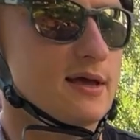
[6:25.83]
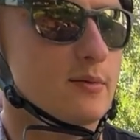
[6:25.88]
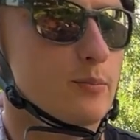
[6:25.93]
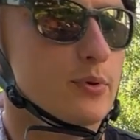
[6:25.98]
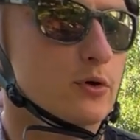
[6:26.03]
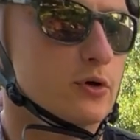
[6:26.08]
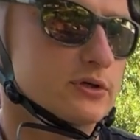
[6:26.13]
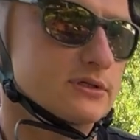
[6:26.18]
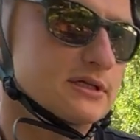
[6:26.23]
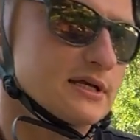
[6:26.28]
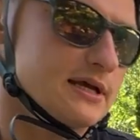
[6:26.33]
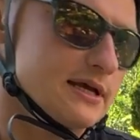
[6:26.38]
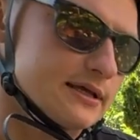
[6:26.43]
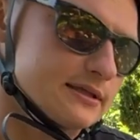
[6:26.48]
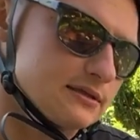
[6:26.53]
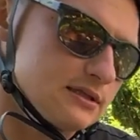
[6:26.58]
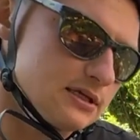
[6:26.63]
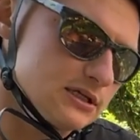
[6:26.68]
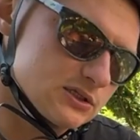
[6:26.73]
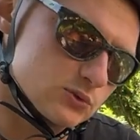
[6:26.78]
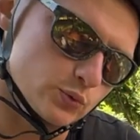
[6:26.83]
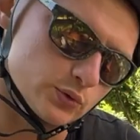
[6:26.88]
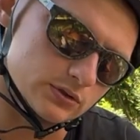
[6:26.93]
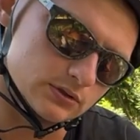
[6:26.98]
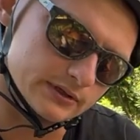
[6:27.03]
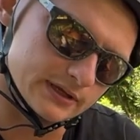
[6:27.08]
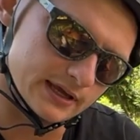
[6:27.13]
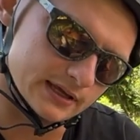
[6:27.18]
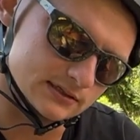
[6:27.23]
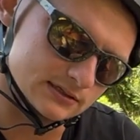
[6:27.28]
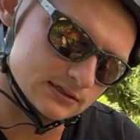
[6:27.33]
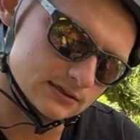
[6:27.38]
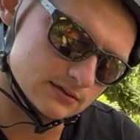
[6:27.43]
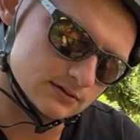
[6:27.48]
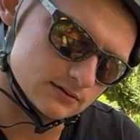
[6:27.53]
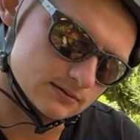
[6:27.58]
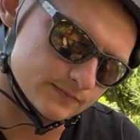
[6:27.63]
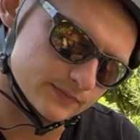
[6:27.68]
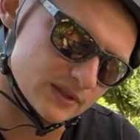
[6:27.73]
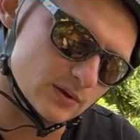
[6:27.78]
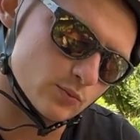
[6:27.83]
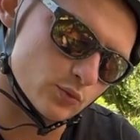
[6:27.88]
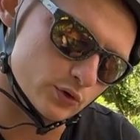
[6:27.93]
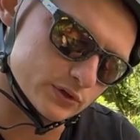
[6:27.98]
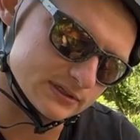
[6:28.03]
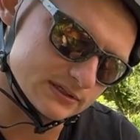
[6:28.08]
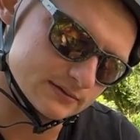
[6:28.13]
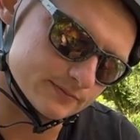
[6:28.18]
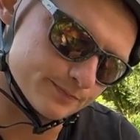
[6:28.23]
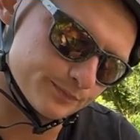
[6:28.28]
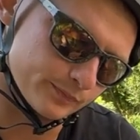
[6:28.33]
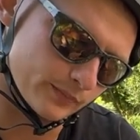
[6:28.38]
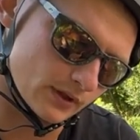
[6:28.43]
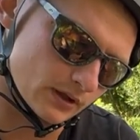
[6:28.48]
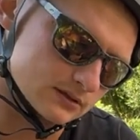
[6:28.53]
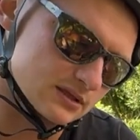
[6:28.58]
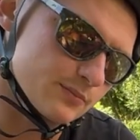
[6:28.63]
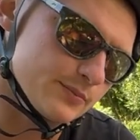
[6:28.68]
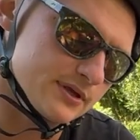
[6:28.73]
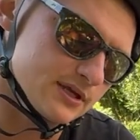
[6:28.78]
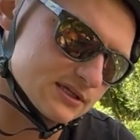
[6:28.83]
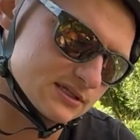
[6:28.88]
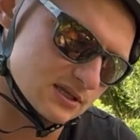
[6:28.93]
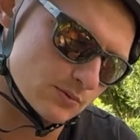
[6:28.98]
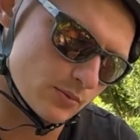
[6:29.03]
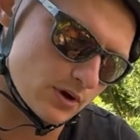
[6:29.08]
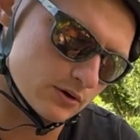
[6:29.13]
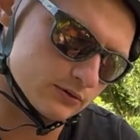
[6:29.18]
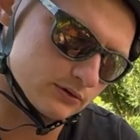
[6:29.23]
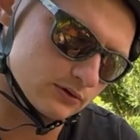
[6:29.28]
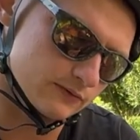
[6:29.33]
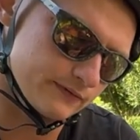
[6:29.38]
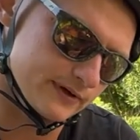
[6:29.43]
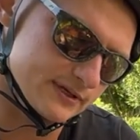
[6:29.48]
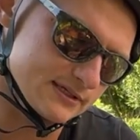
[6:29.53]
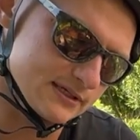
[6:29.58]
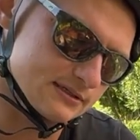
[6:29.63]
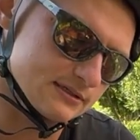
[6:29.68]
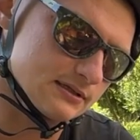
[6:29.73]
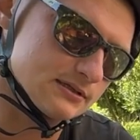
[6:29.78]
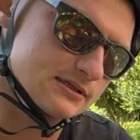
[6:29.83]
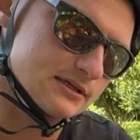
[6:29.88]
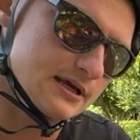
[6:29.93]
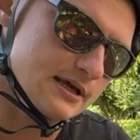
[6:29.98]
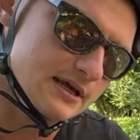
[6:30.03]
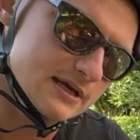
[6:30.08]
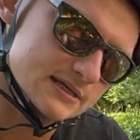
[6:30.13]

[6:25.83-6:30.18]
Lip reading: Because this wheel gets the biggest amount of resistance,